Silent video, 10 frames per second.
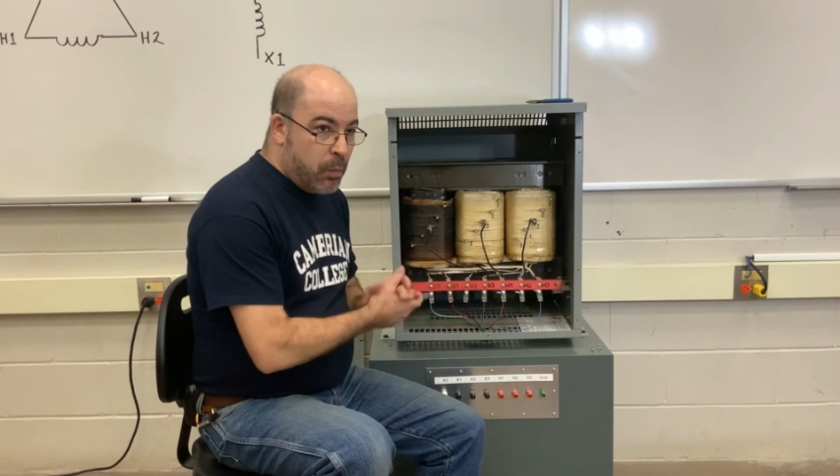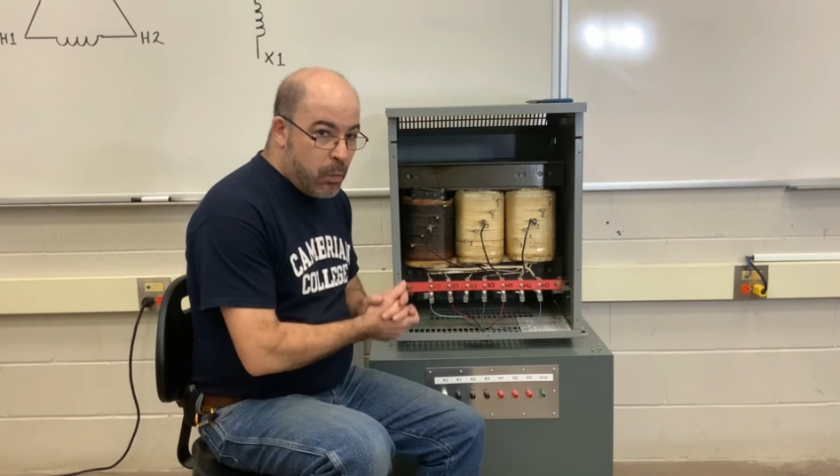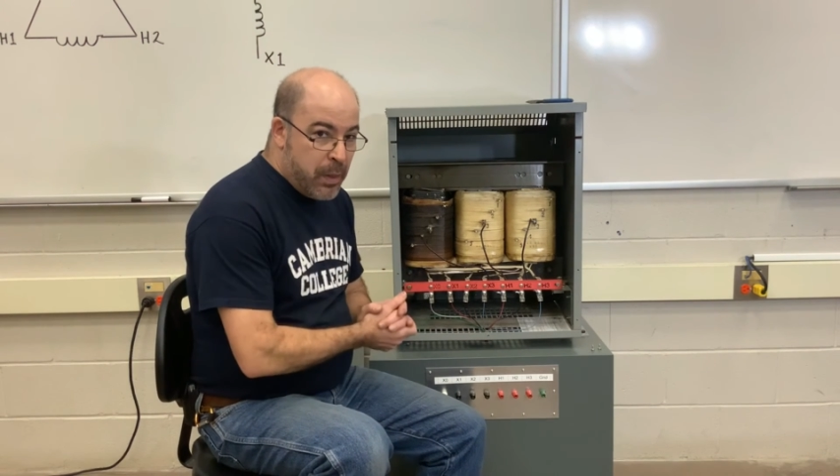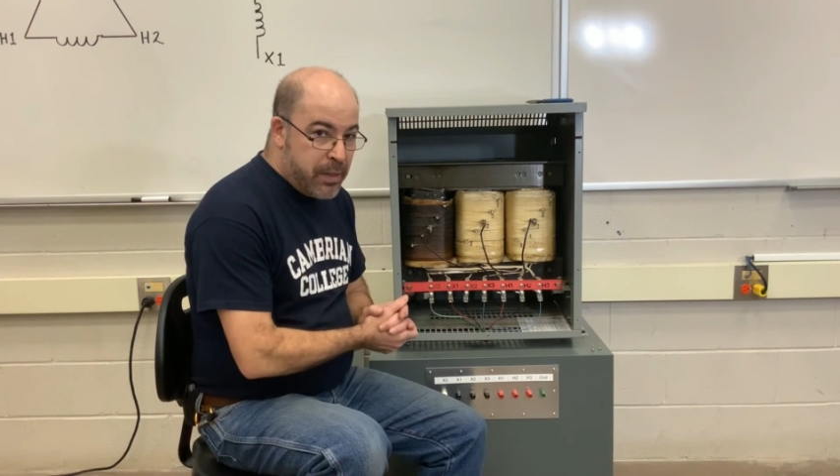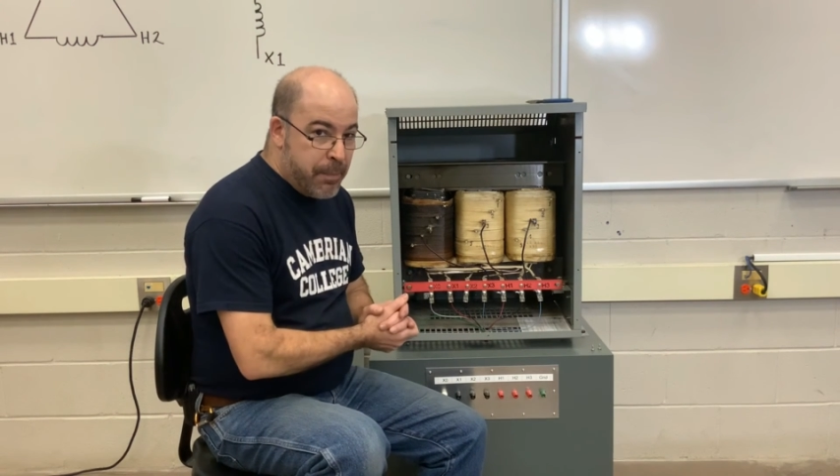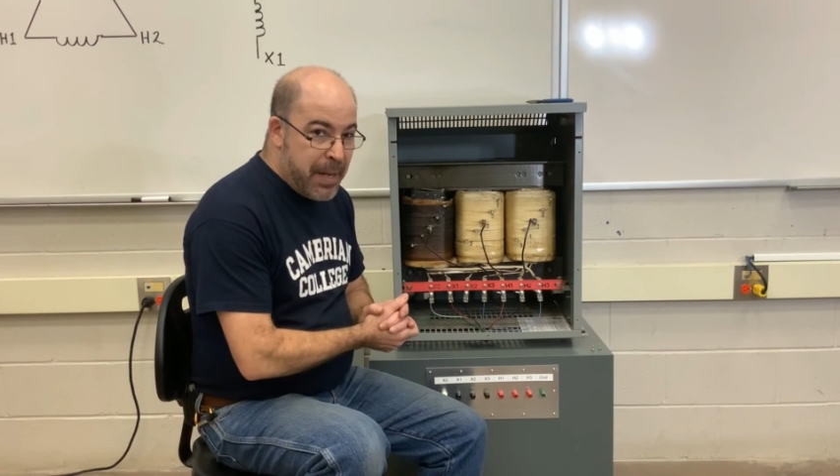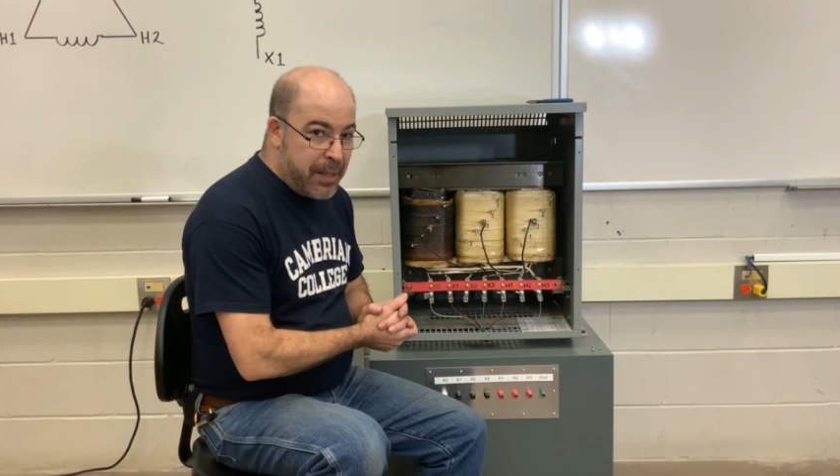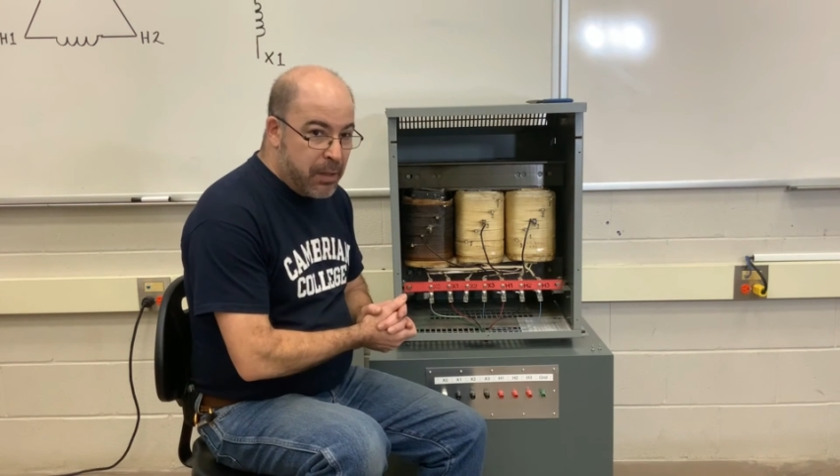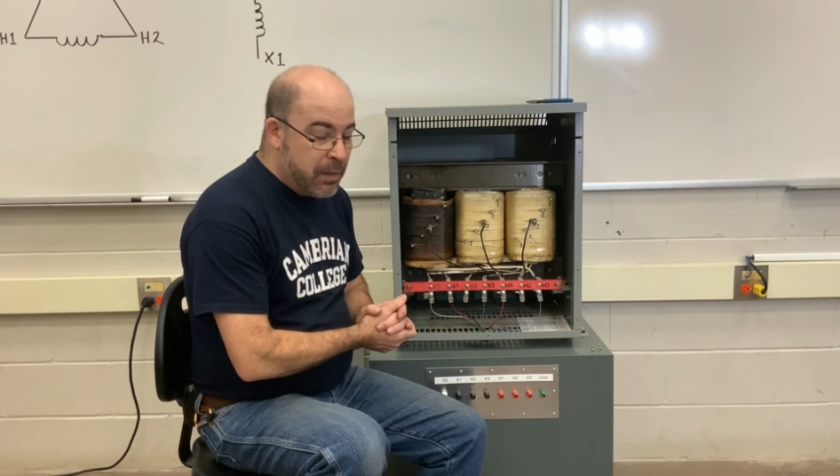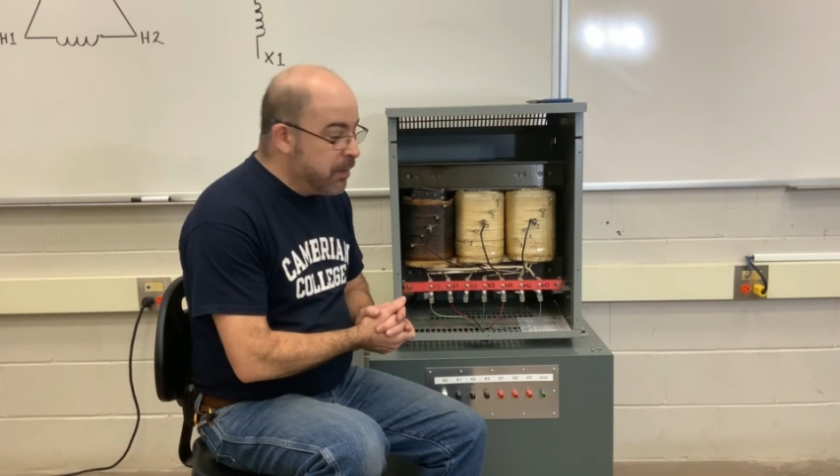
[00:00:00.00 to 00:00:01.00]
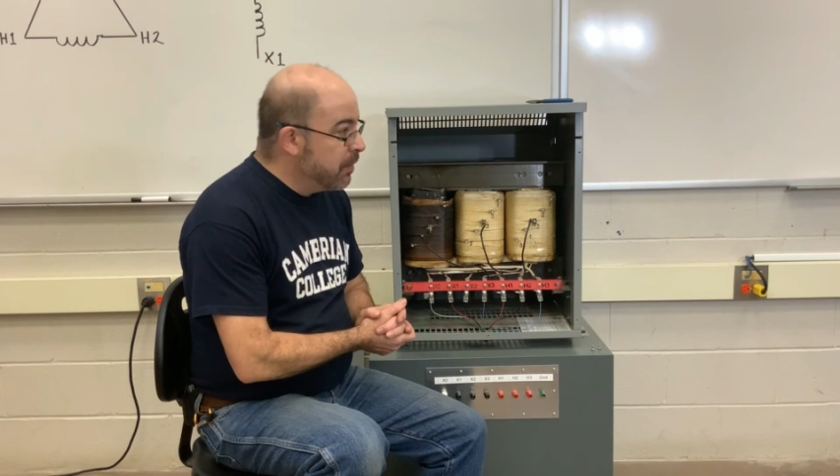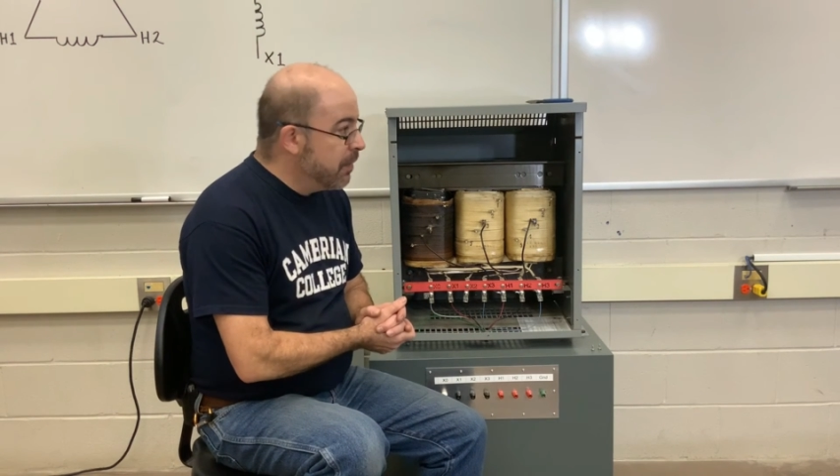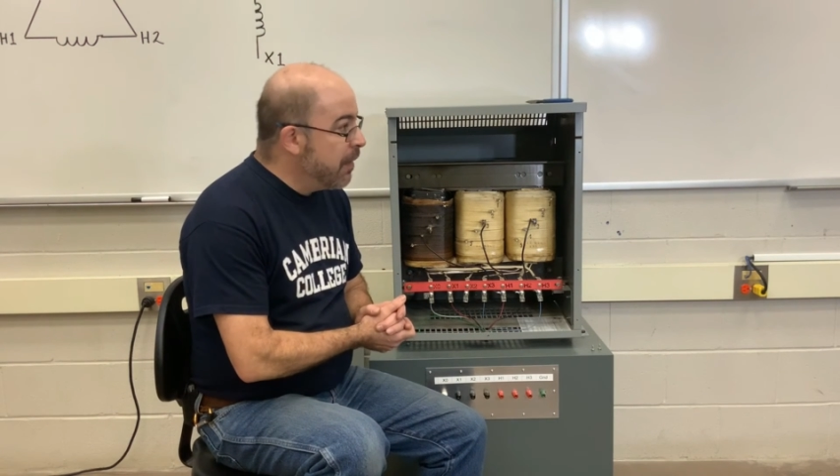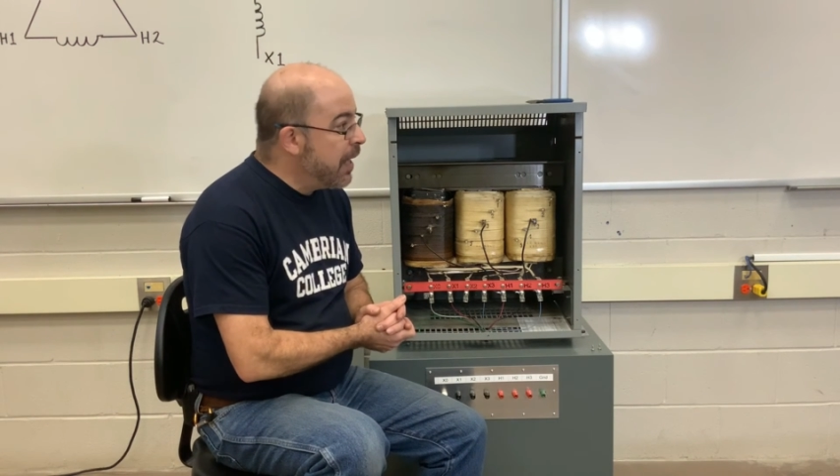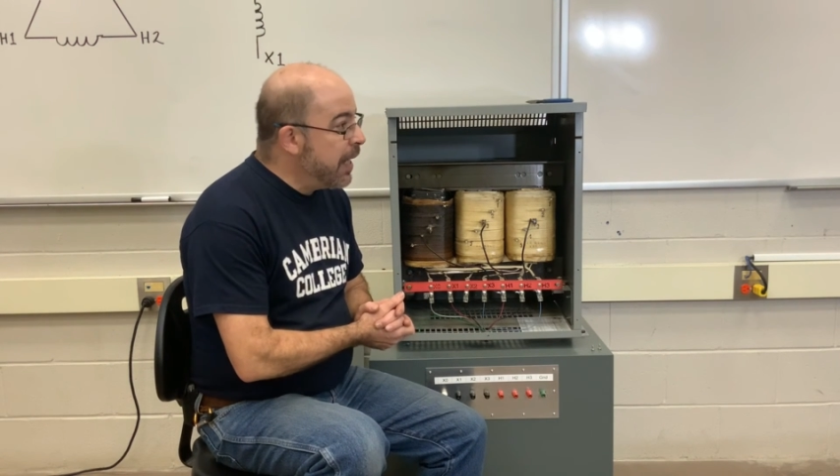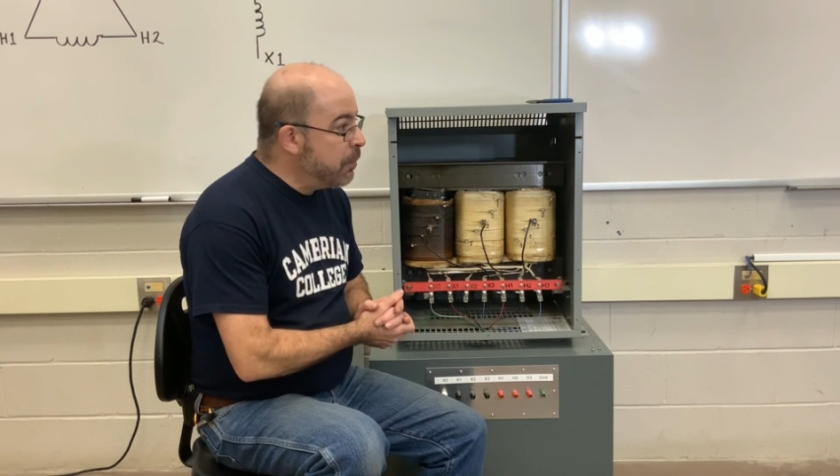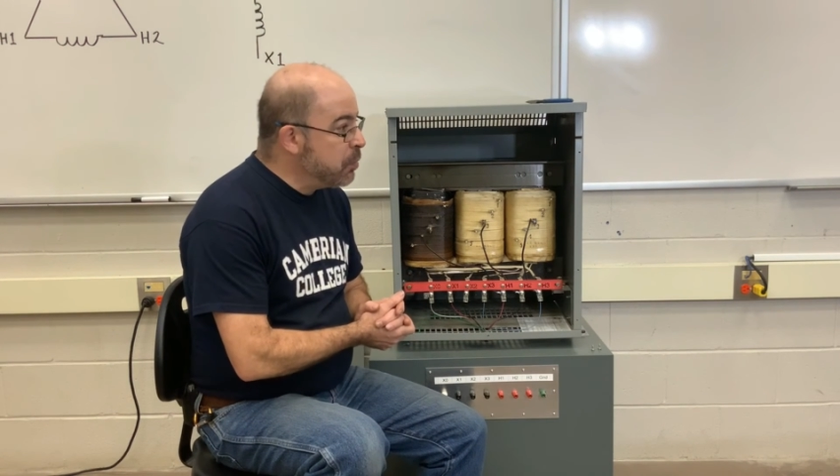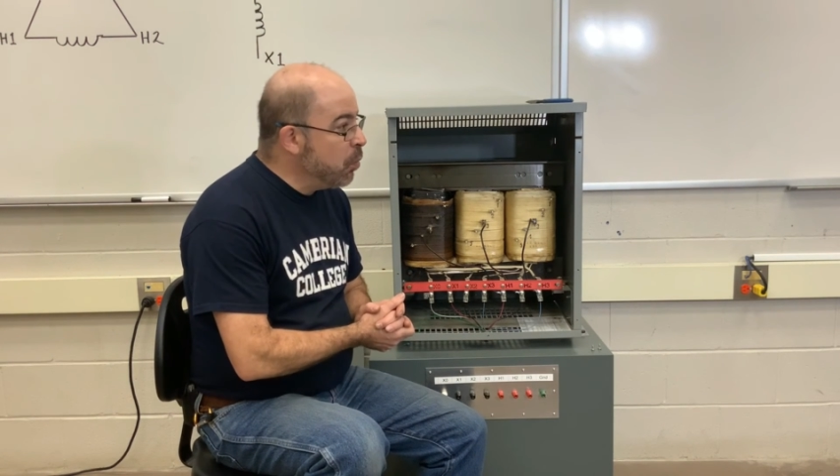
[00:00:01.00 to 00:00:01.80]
with the megger, I was